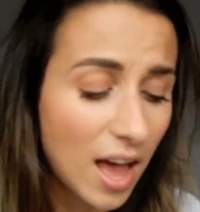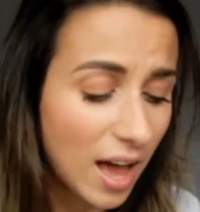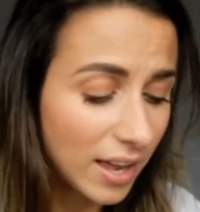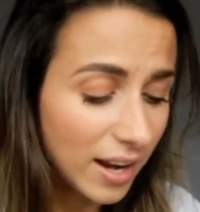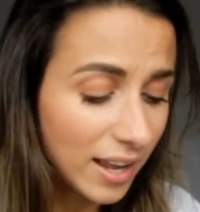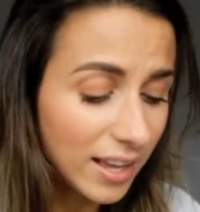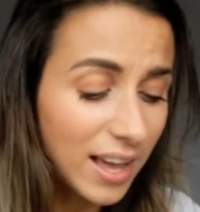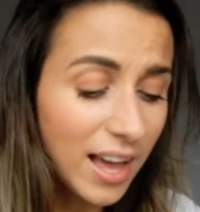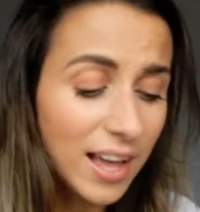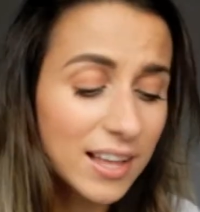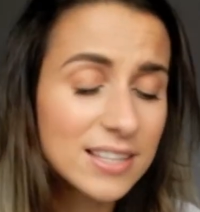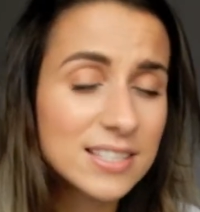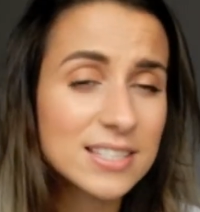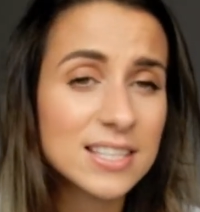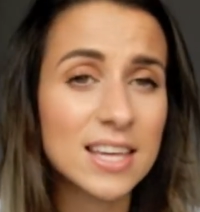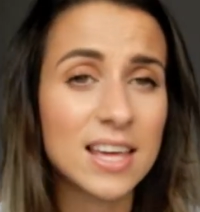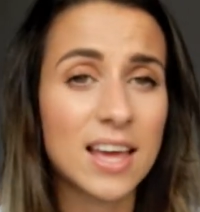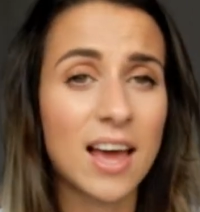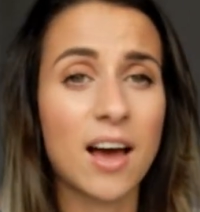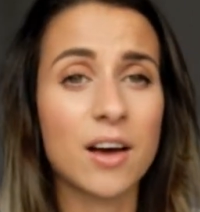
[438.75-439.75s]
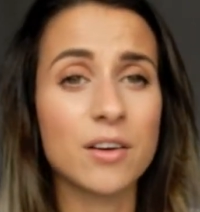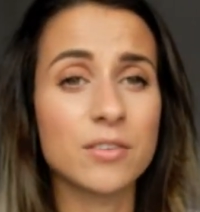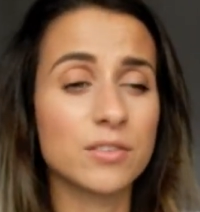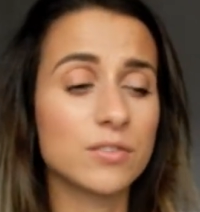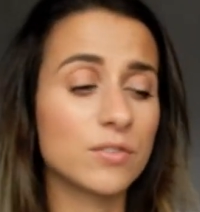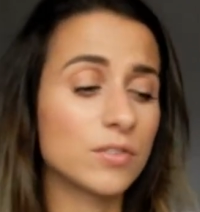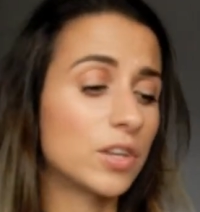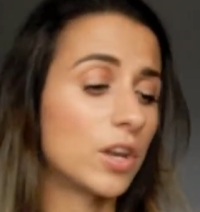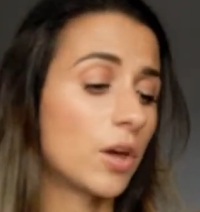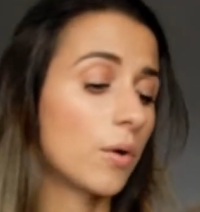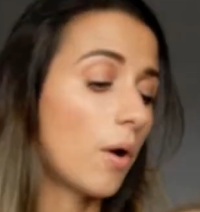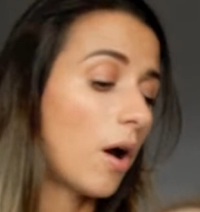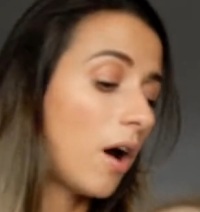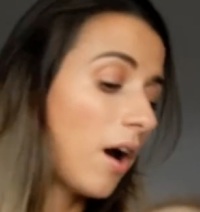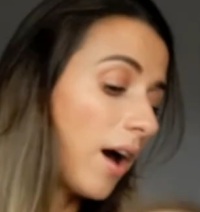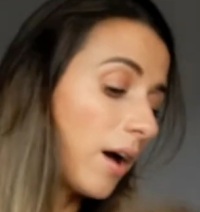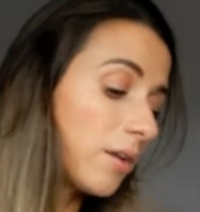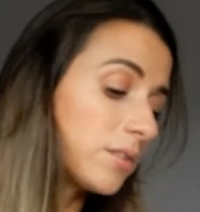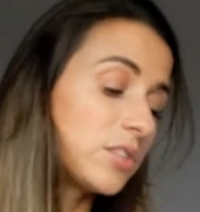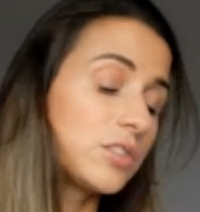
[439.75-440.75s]
And I can see how, you know,
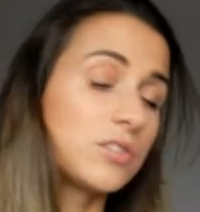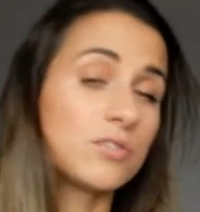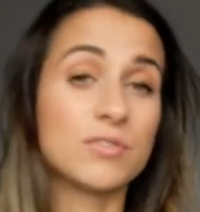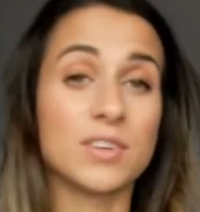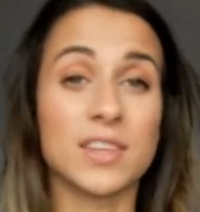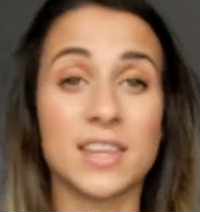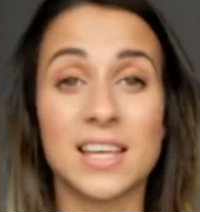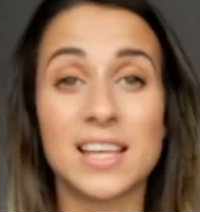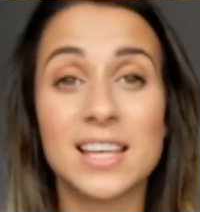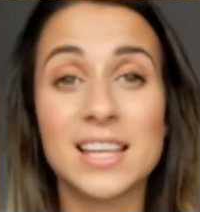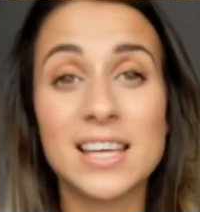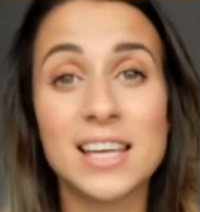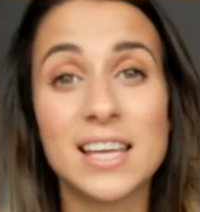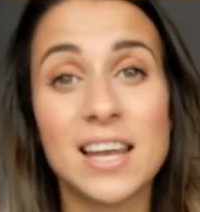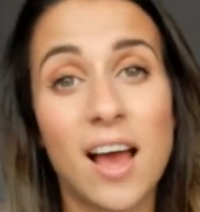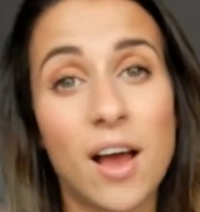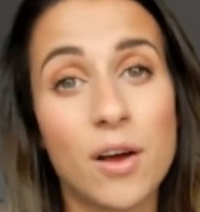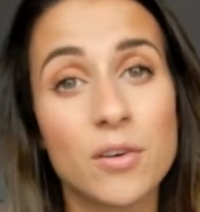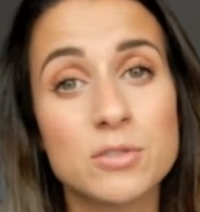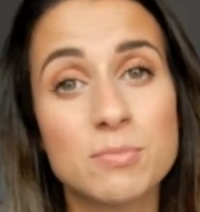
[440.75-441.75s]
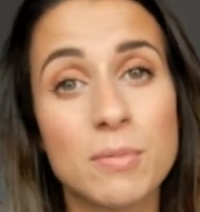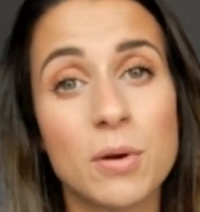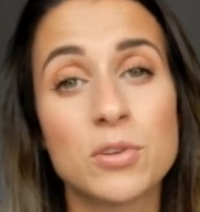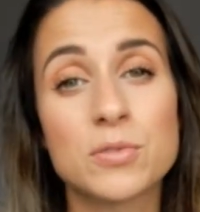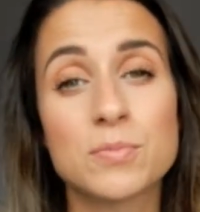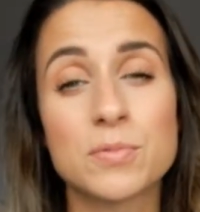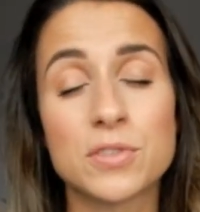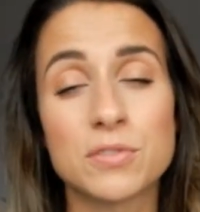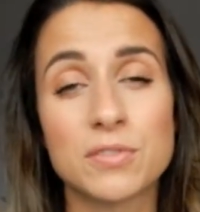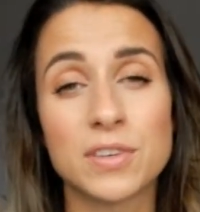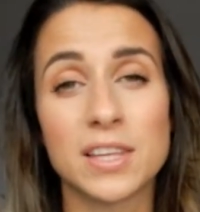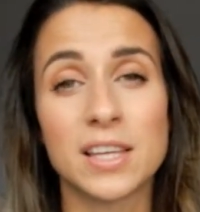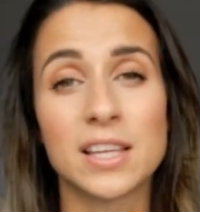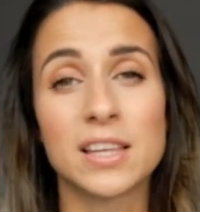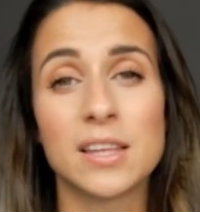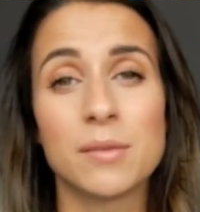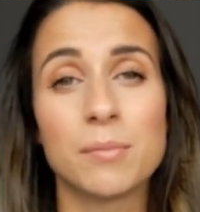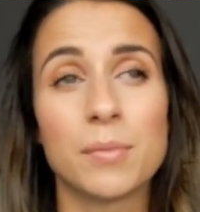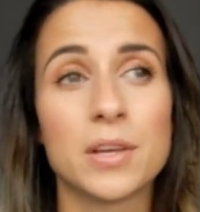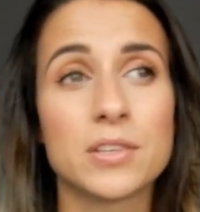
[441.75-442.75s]
our house is a really clean house, my husband's a really
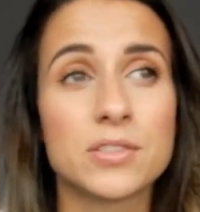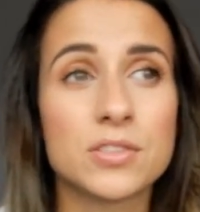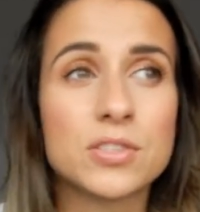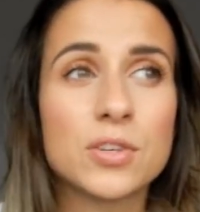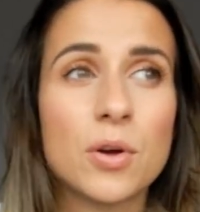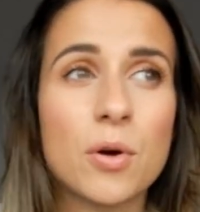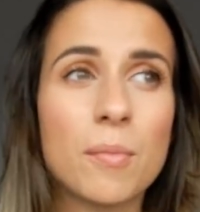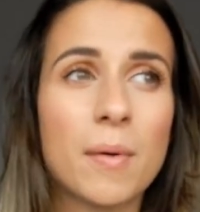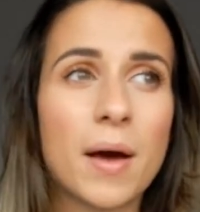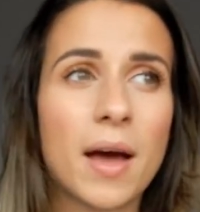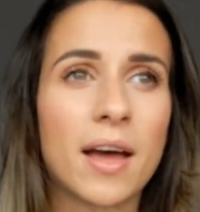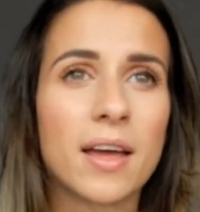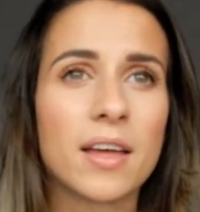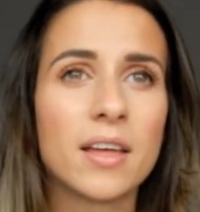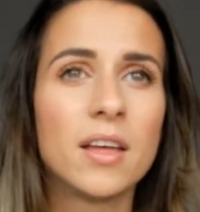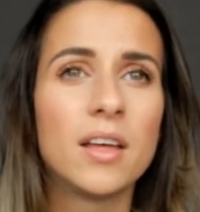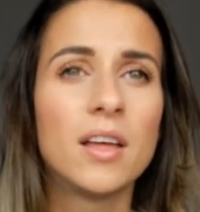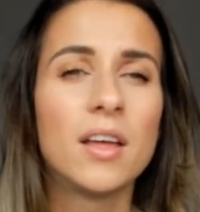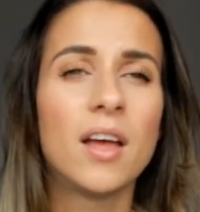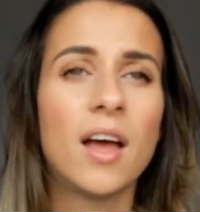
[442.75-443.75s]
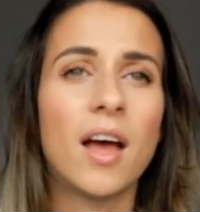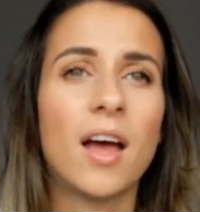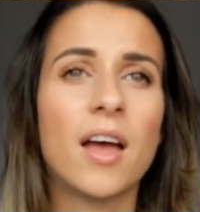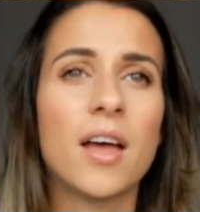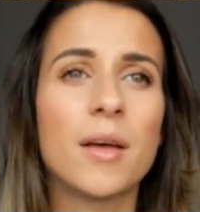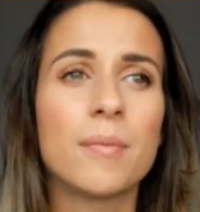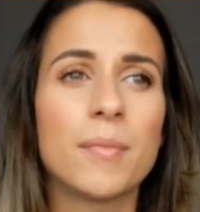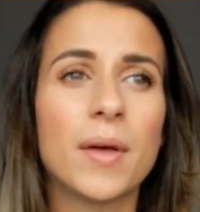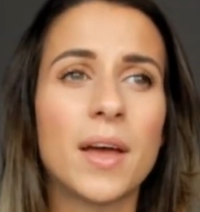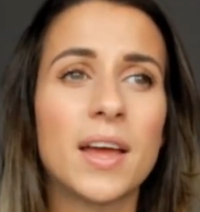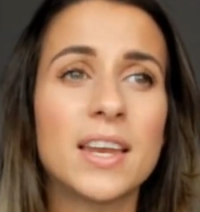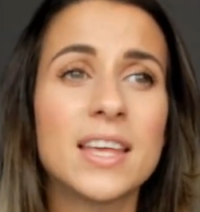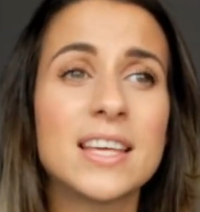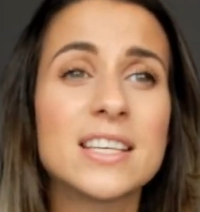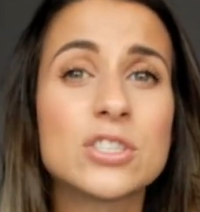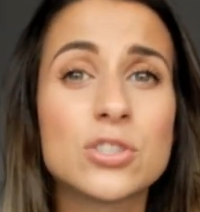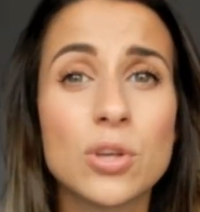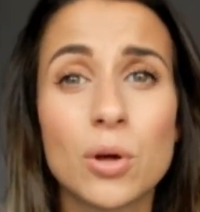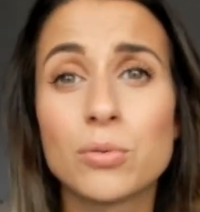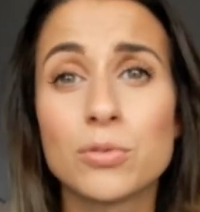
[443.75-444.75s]
clean person, so am I, and
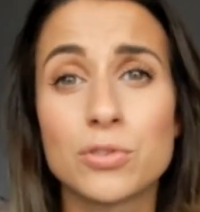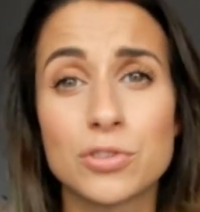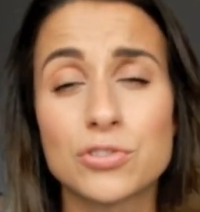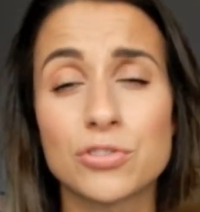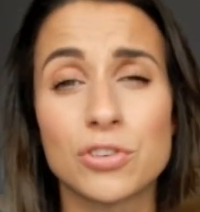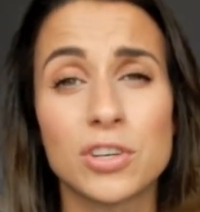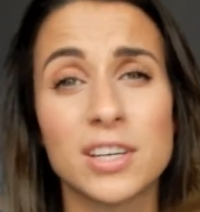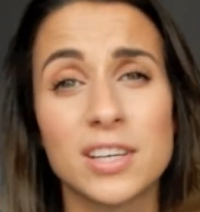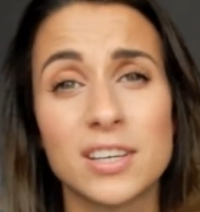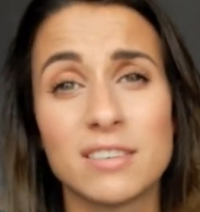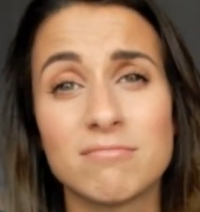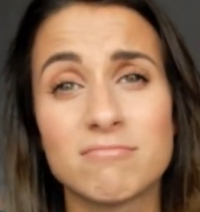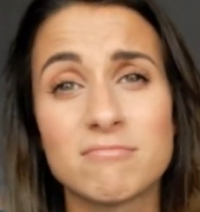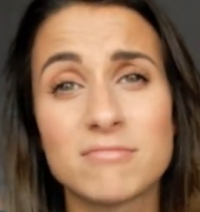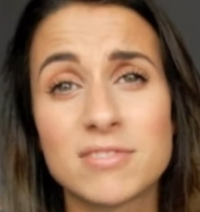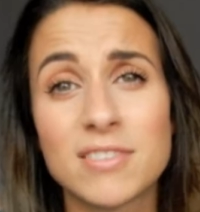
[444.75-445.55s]
it's soul destroying